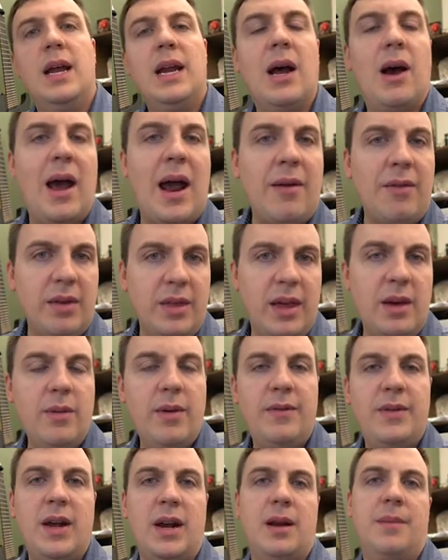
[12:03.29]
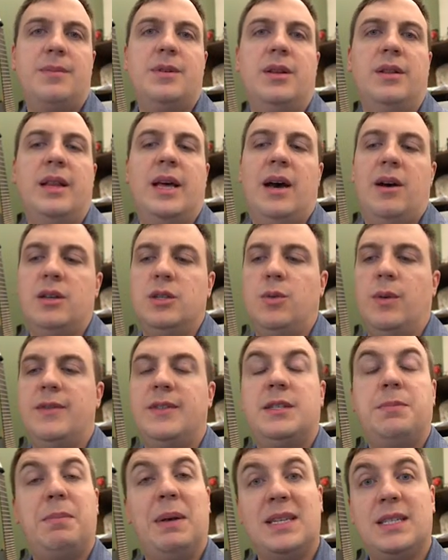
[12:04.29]
Now everything we've done up till now is we've
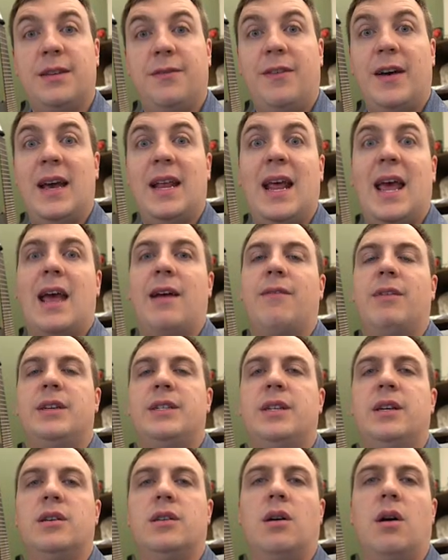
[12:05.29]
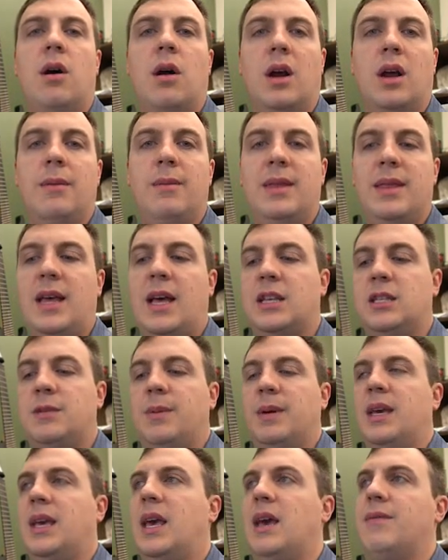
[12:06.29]
specified every single argument that has
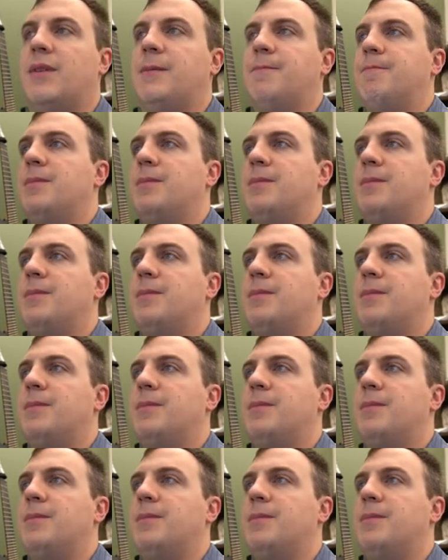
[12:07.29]
been given.